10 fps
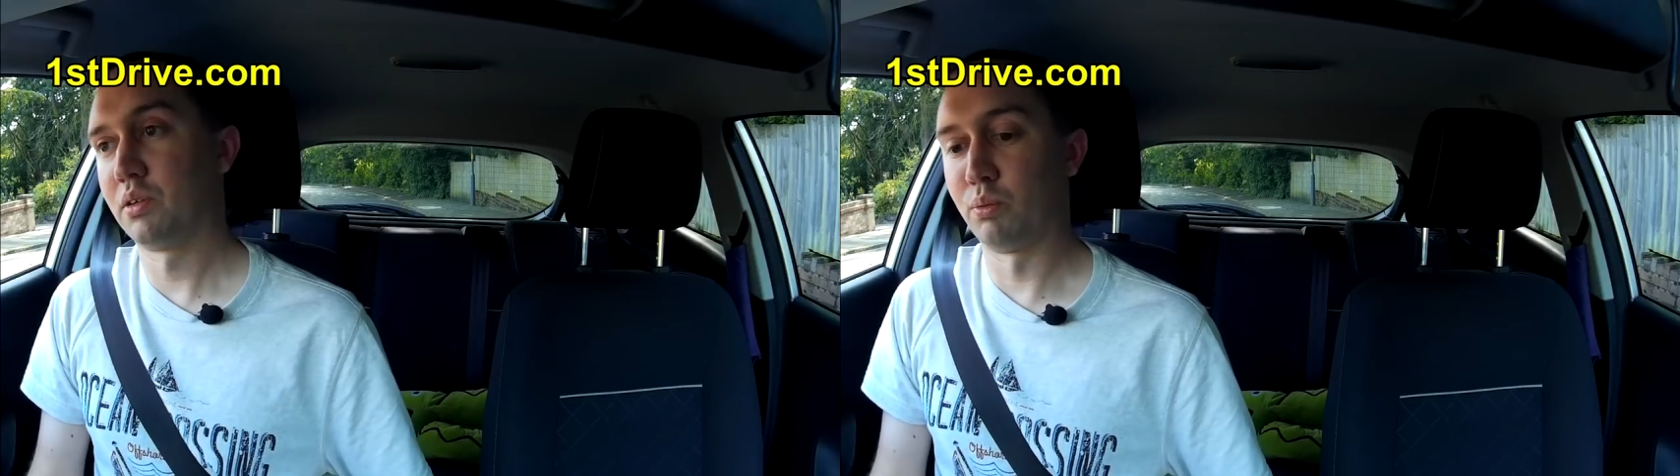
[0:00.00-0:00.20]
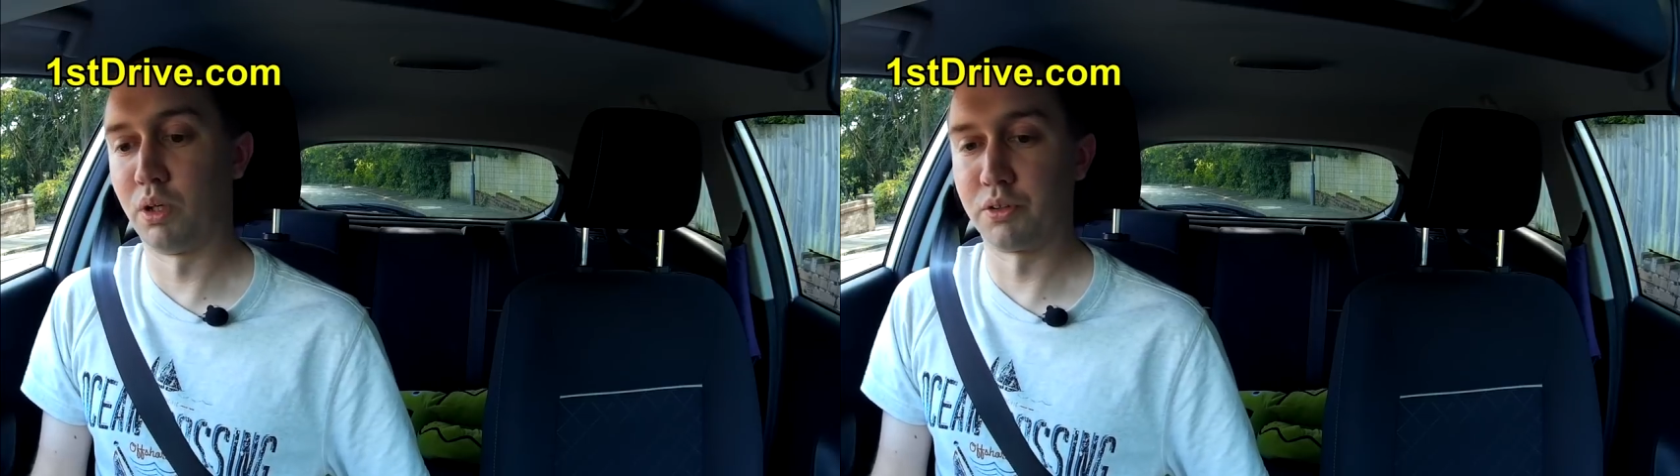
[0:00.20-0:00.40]

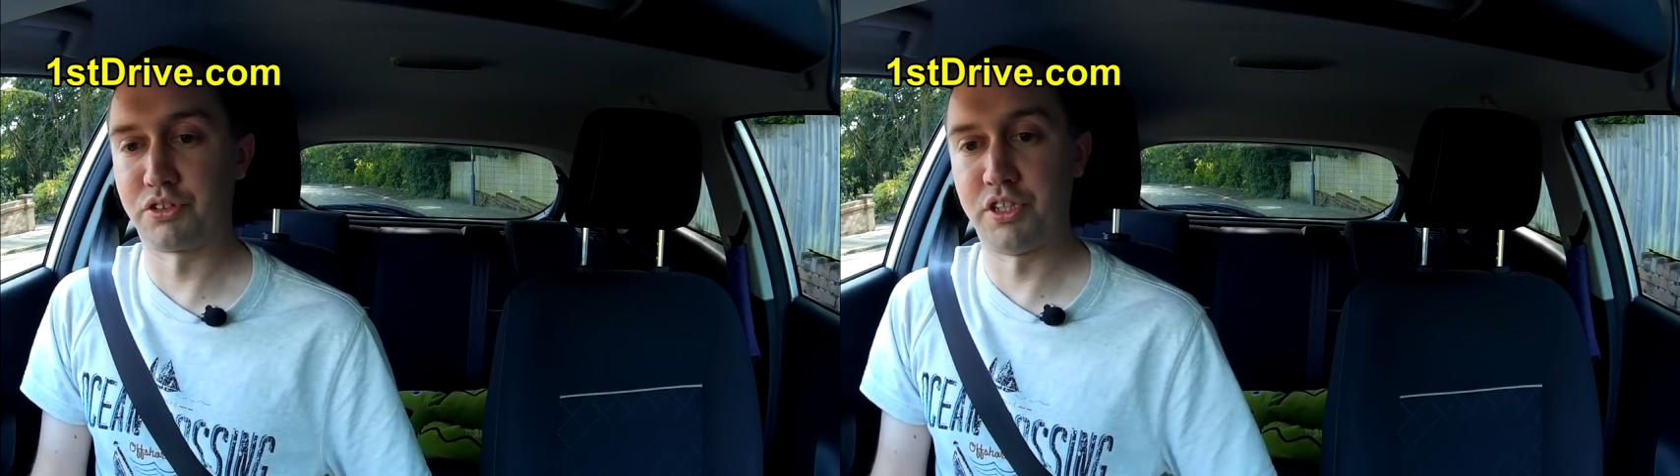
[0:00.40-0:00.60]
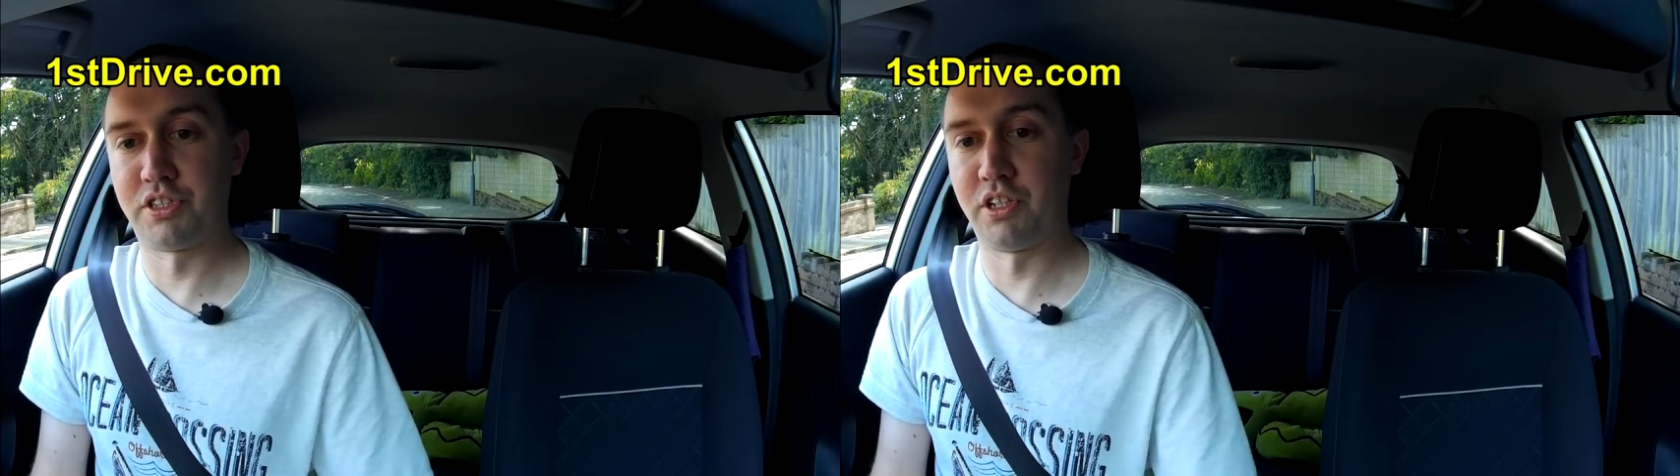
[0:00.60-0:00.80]
when I was
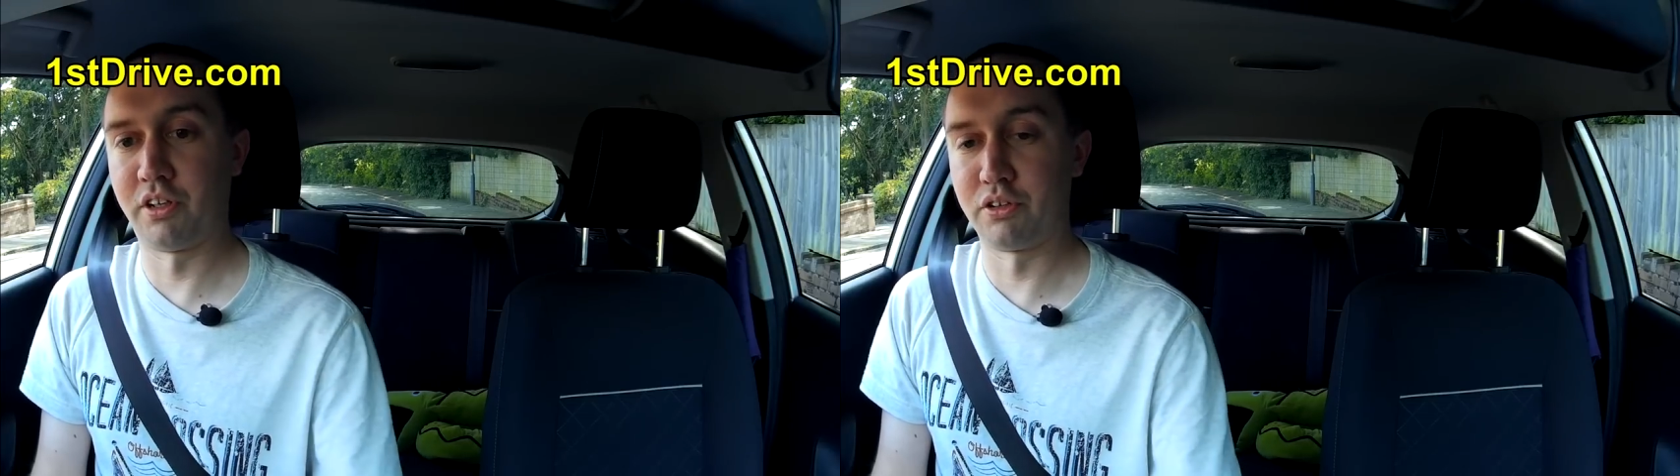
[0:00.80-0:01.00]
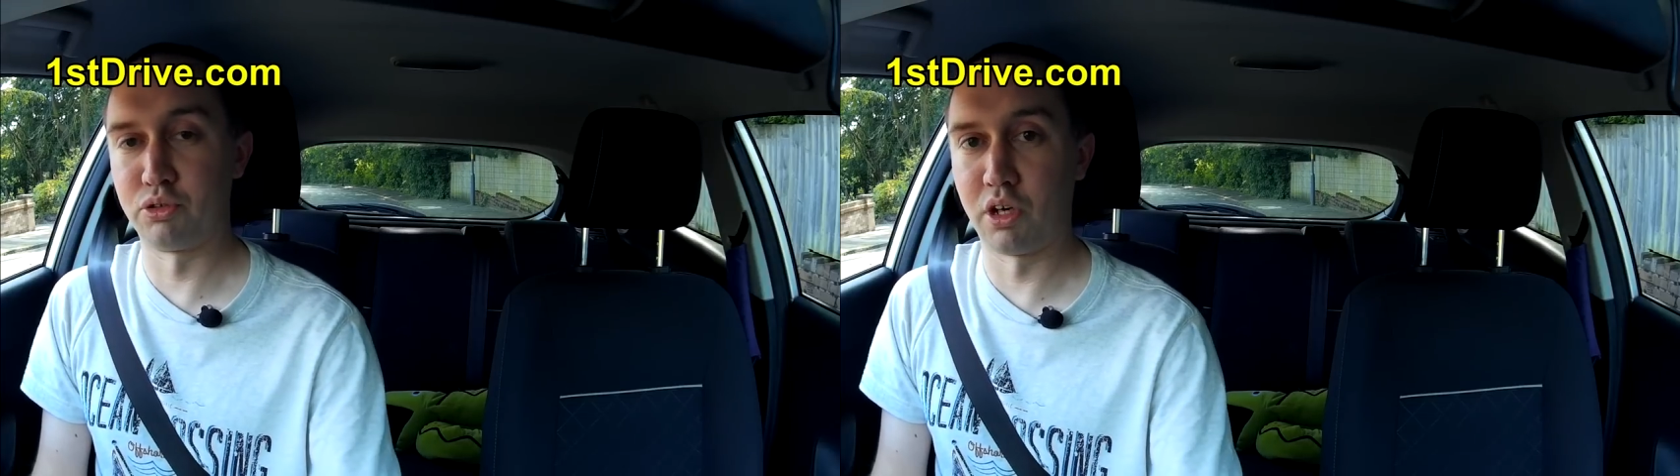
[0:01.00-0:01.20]
sitting
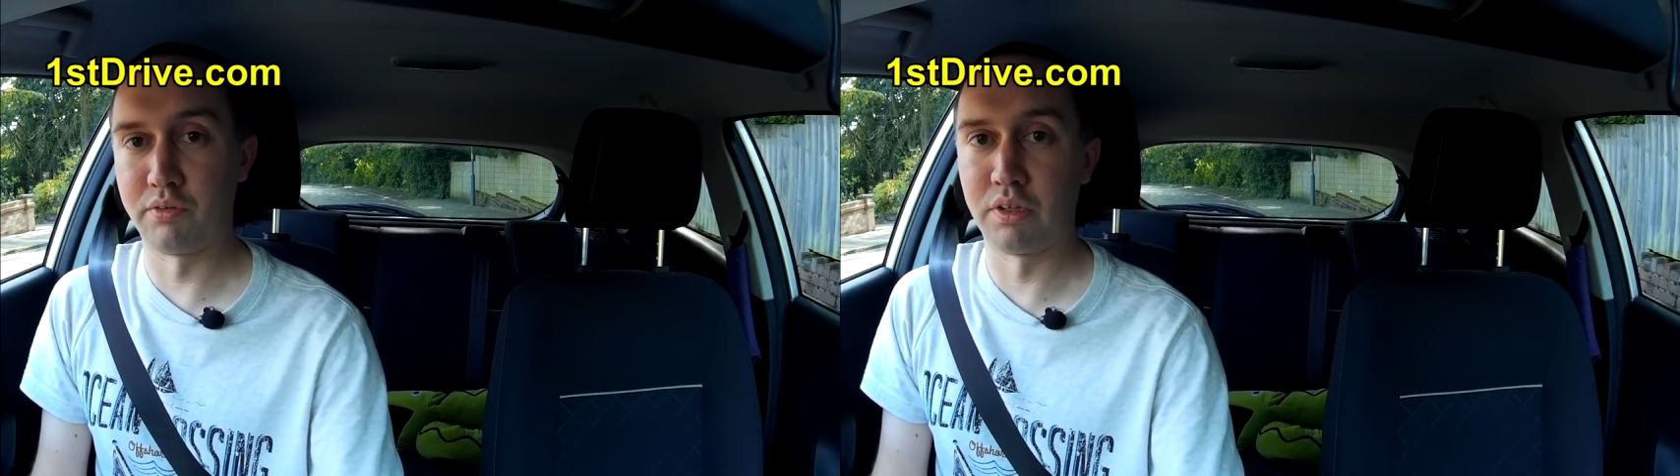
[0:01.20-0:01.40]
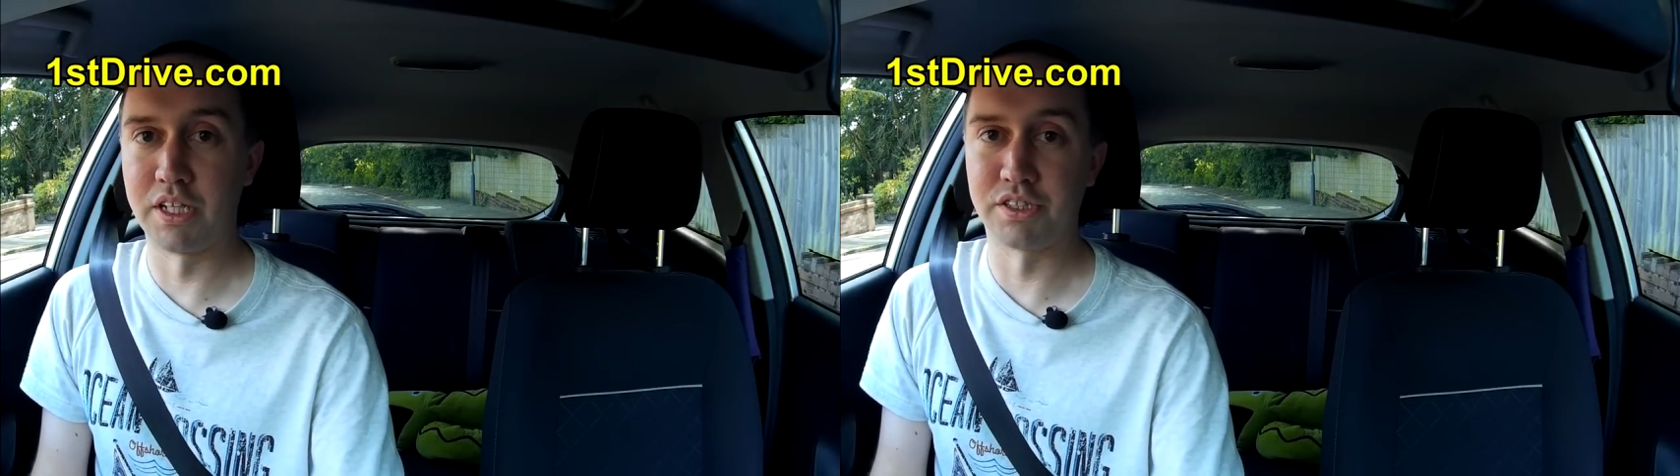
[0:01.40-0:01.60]
on a
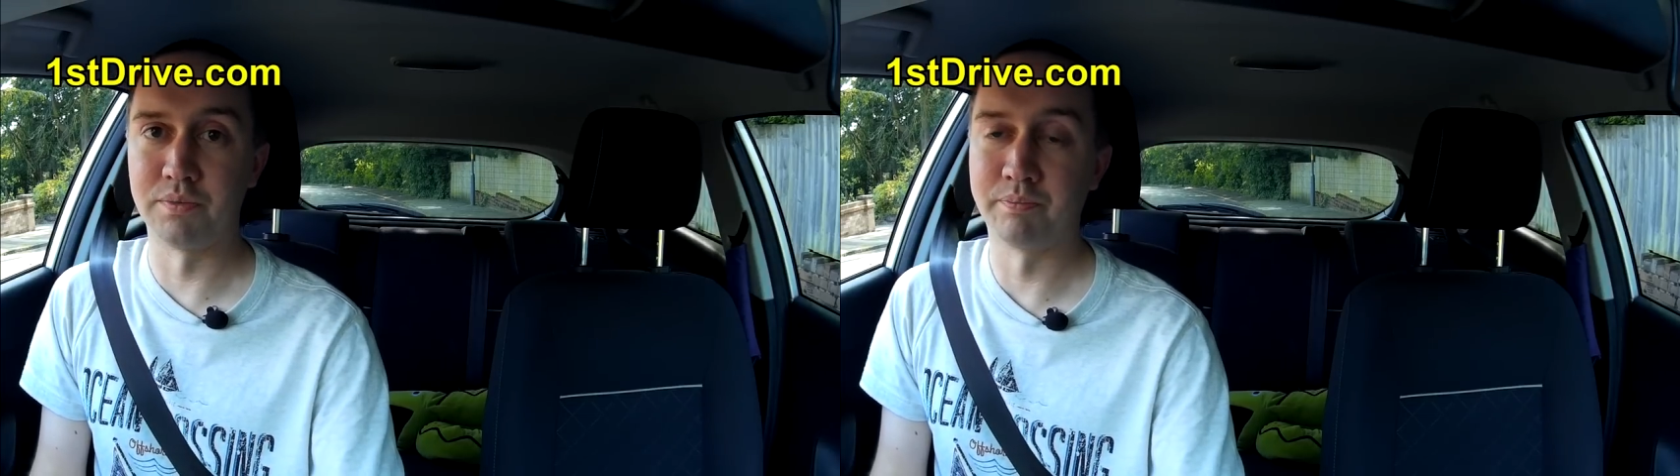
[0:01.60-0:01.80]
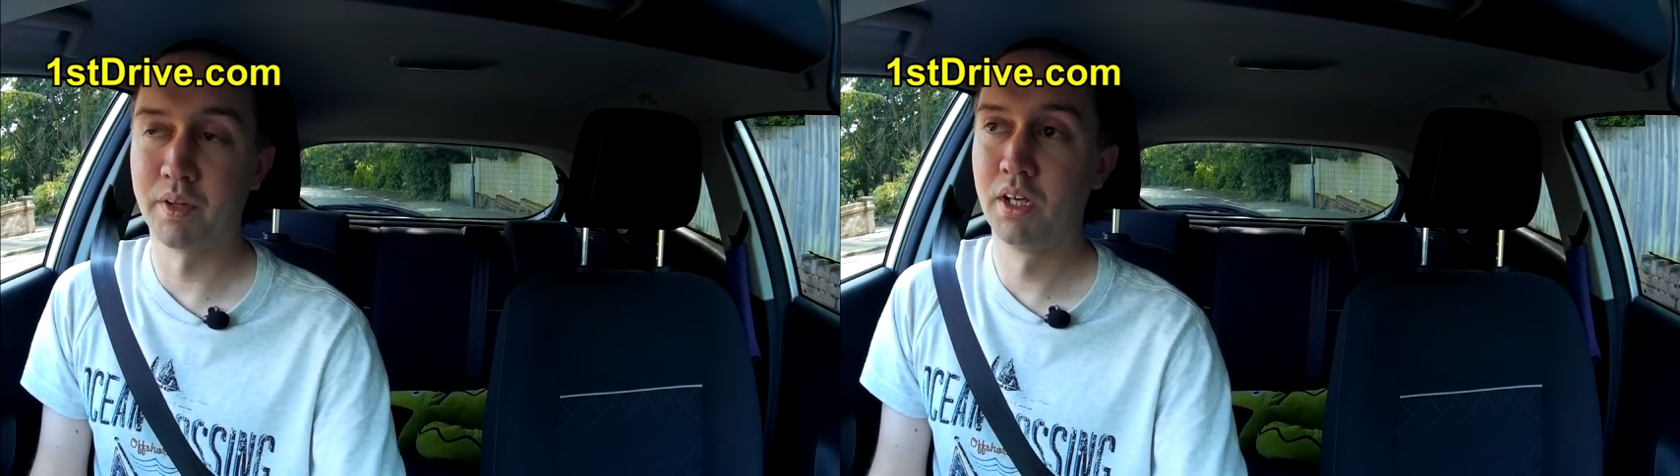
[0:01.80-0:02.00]
driving lesson